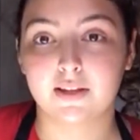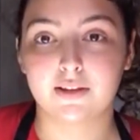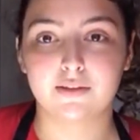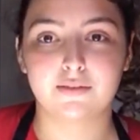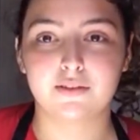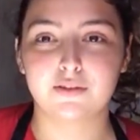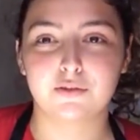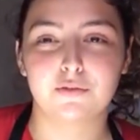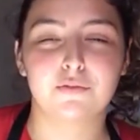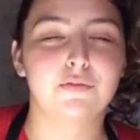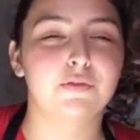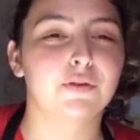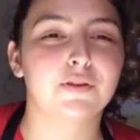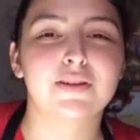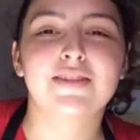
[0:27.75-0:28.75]
Like, you know,
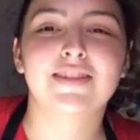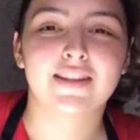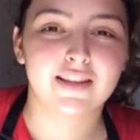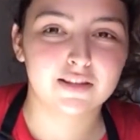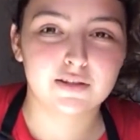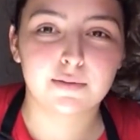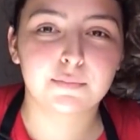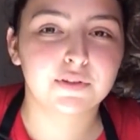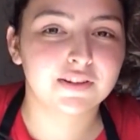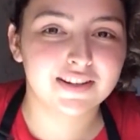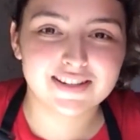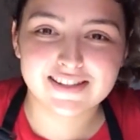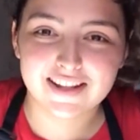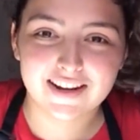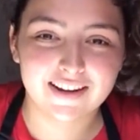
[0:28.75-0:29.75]
if you're into that Tumblr
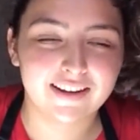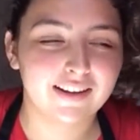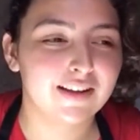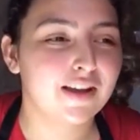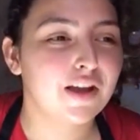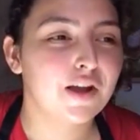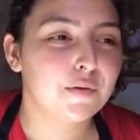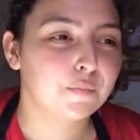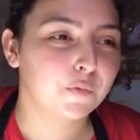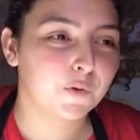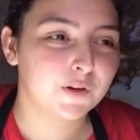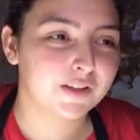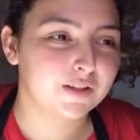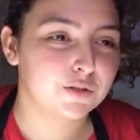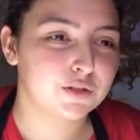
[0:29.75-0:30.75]
aesthetic,
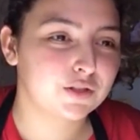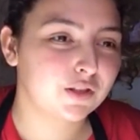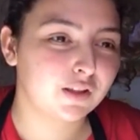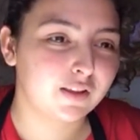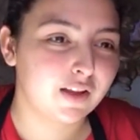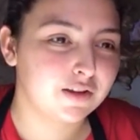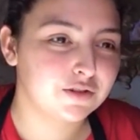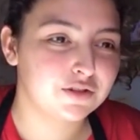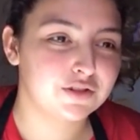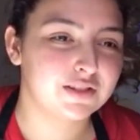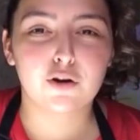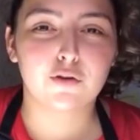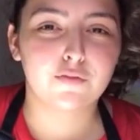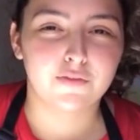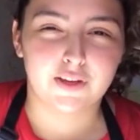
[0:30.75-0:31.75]
pretty, just collages,
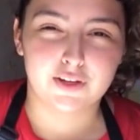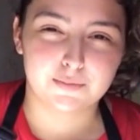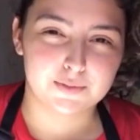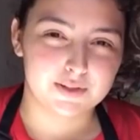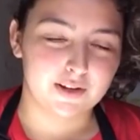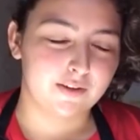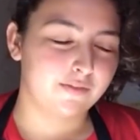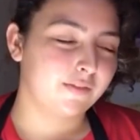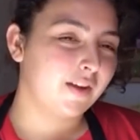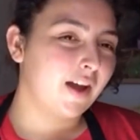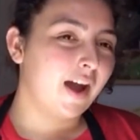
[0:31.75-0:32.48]
not all fandom stuff.